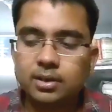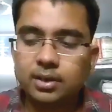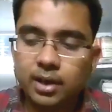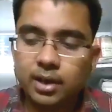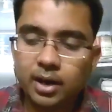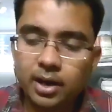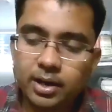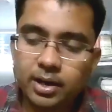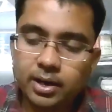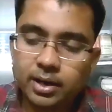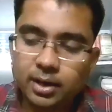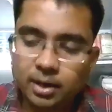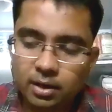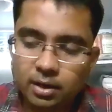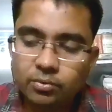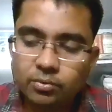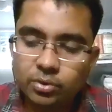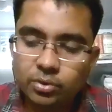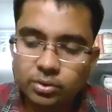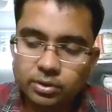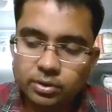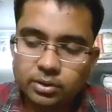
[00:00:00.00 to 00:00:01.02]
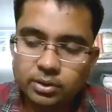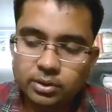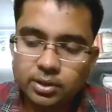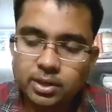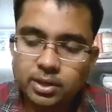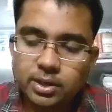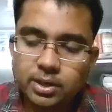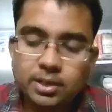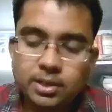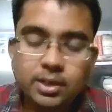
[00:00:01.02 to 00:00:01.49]
and
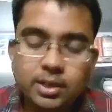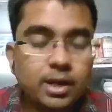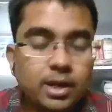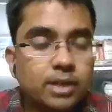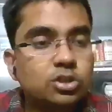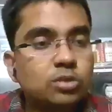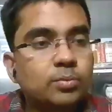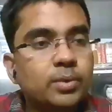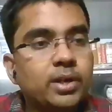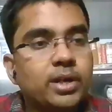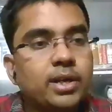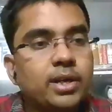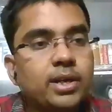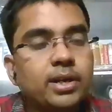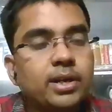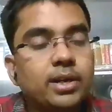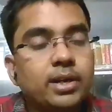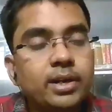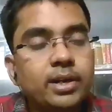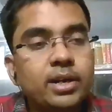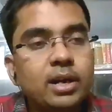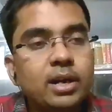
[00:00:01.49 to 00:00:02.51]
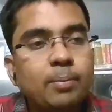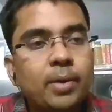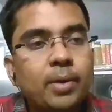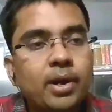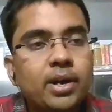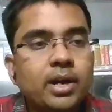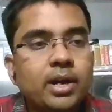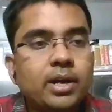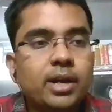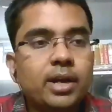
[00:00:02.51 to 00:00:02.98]
they has to be
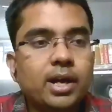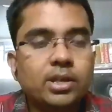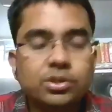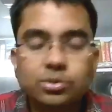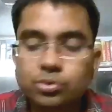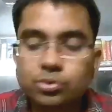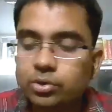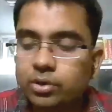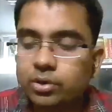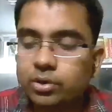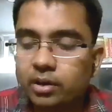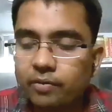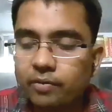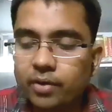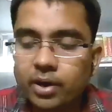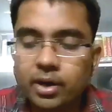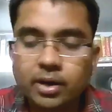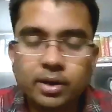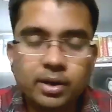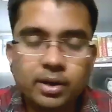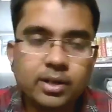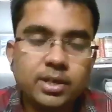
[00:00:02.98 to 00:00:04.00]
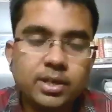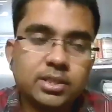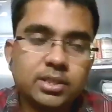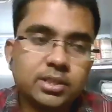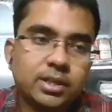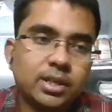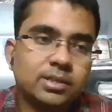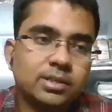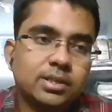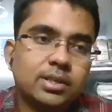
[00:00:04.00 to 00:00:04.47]
independent as to different
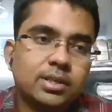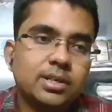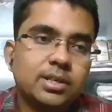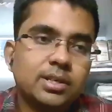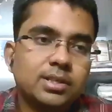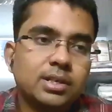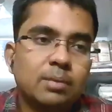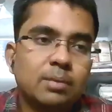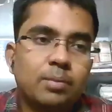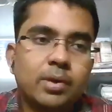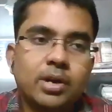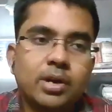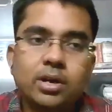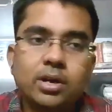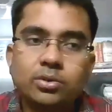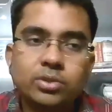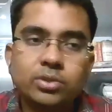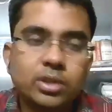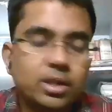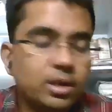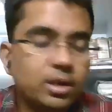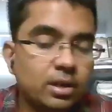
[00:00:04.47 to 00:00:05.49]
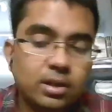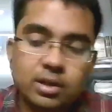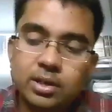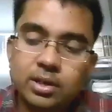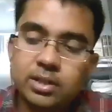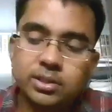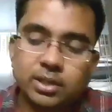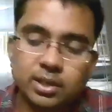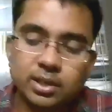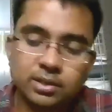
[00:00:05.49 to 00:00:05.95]
each case. It is independent to the
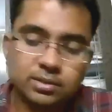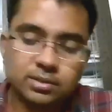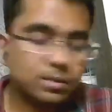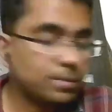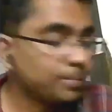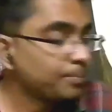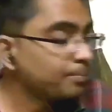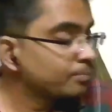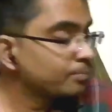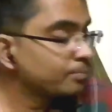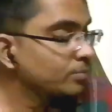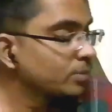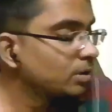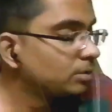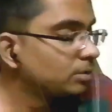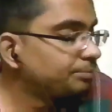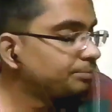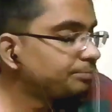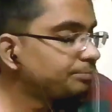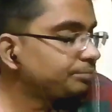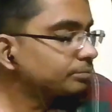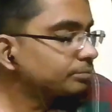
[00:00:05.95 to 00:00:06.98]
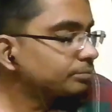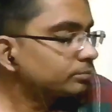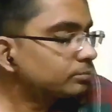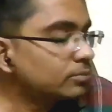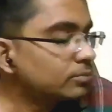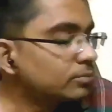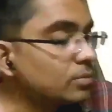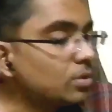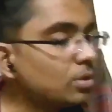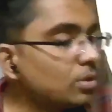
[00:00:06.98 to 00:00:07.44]
each case.
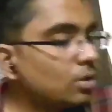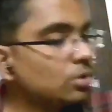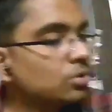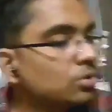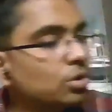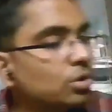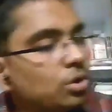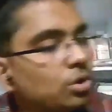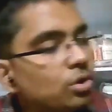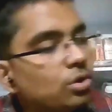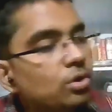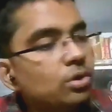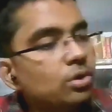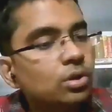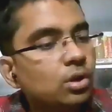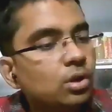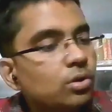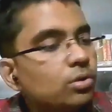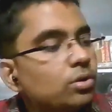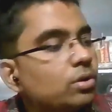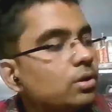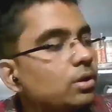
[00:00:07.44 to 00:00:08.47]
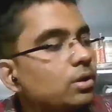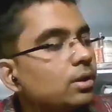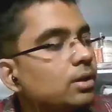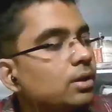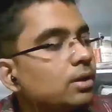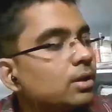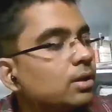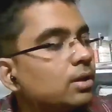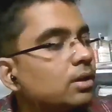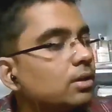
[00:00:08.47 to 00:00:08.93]
So now
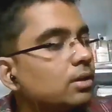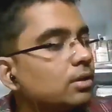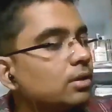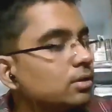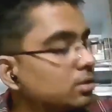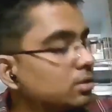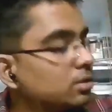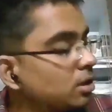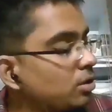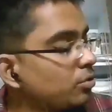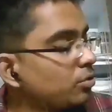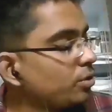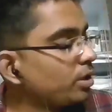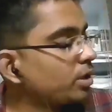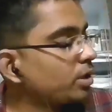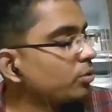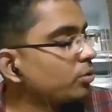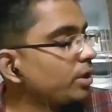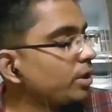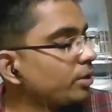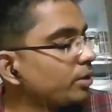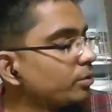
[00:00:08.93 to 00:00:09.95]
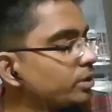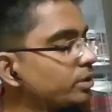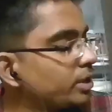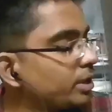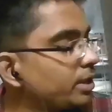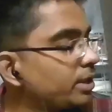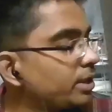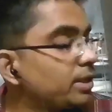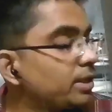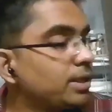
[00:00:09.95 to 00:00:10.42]
we are going to
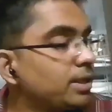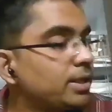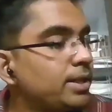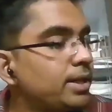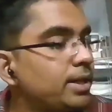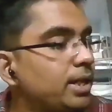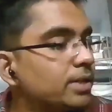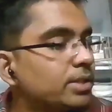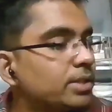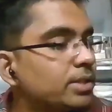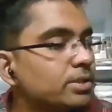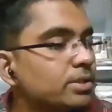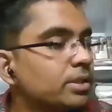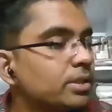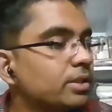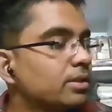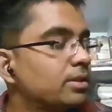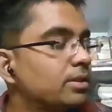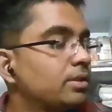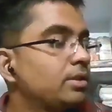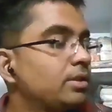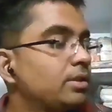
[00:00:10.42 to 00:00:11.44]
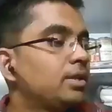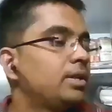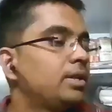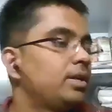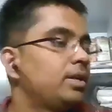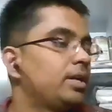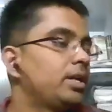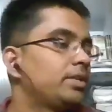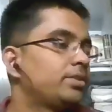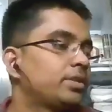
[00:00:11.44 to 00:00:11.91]
the desertion.
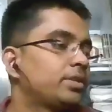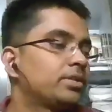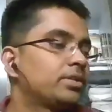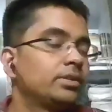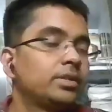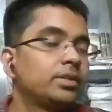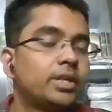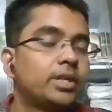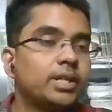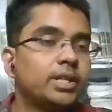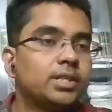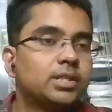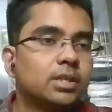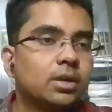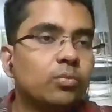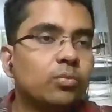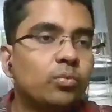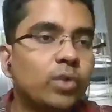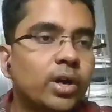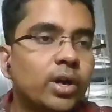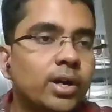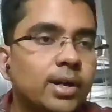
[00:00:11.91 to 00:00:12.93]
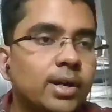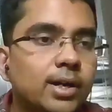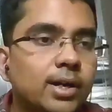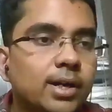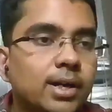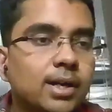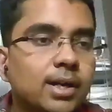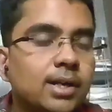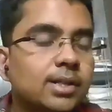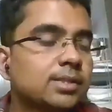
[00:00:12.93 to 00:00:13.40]
Desertion, that is
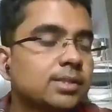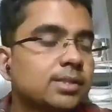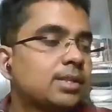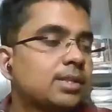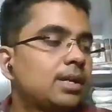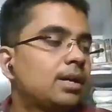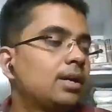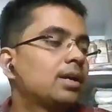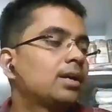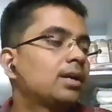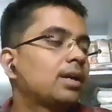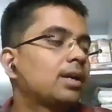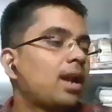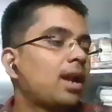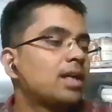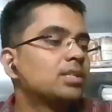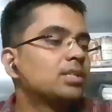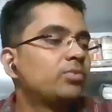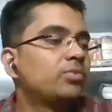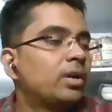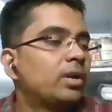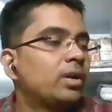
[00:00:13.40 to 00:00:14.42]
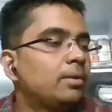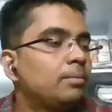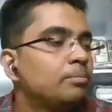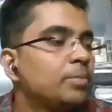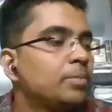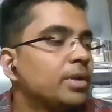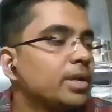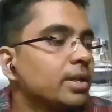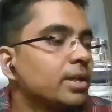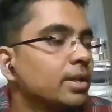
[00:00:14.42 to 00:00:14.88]
class
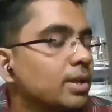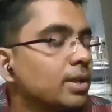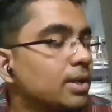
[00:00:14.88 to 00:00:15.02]
1B.